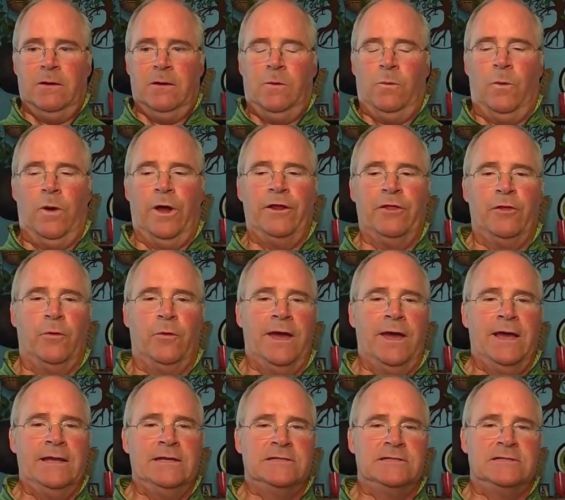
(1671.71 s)
one of the
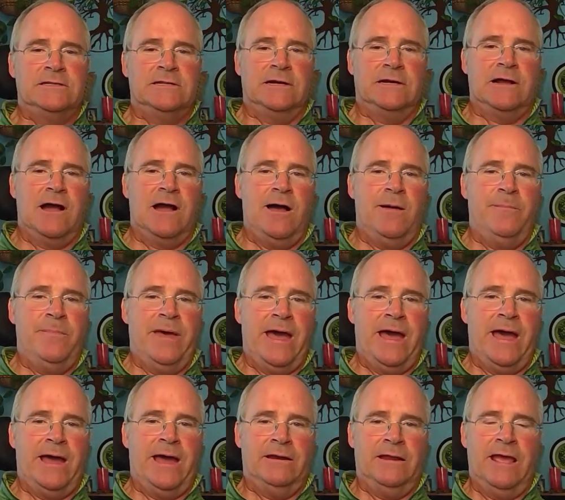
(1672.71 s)
ways to
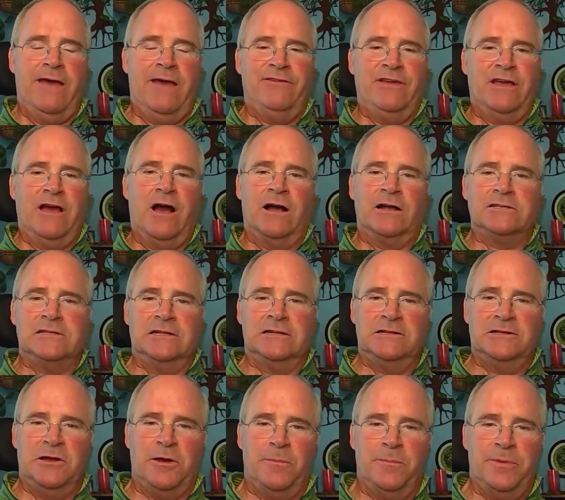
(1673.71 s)
combat heavy
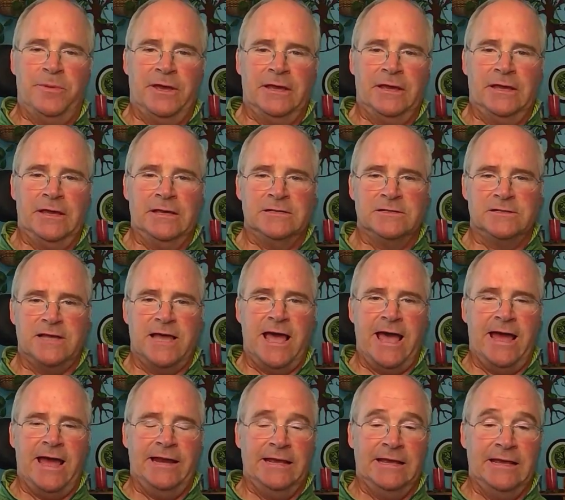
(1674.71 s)
oxalate dumping is
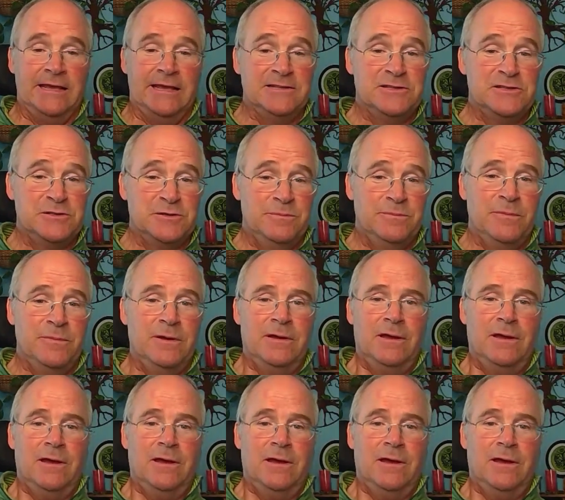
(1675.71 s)
adding in some